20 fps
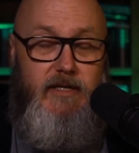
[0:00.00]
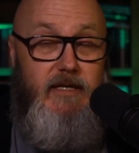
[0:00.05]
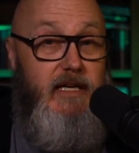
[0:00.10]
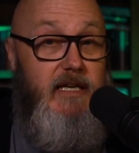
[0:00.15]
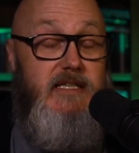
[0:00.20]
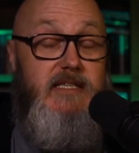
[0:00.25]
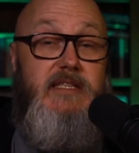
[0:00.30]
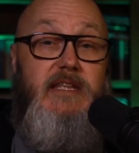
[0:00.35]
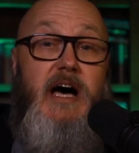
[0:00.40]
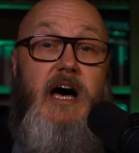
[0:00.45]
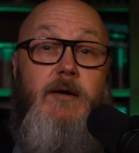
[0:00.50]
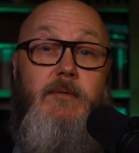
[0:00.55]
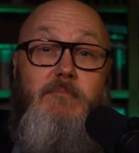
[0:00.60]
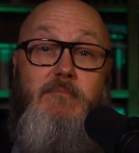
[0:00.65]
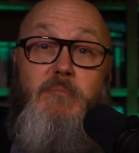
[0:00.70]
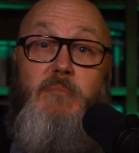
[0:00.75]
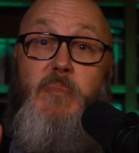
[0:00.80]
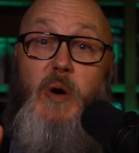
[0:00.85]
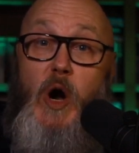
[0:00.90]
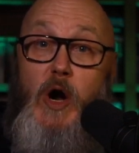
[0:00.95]
He's
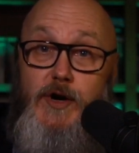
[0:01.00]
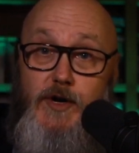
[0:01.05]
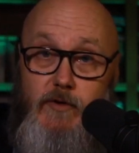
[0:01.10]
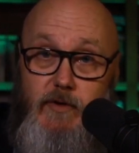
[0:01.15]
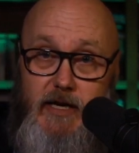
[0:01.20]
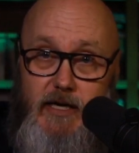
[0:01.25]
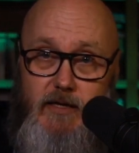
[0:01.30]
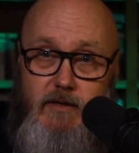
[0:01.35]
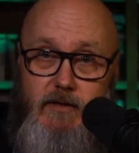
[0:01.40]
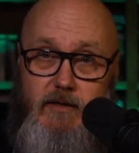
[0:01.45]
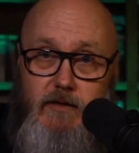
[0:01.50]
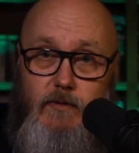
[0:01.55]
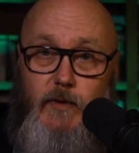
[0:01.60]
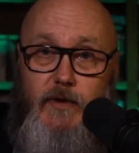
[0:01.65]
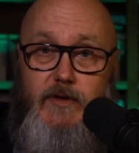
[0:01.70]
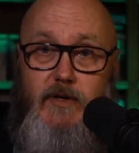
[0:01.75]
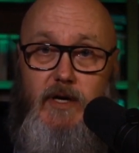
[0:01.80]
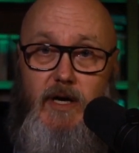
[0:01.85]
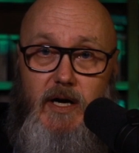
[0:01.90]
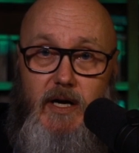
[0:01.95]
not bartering
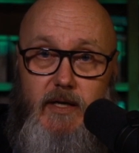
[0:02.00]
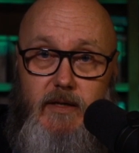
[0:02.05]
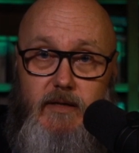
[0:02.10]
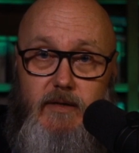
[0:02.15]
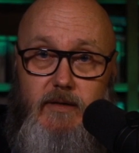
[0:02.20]
with God.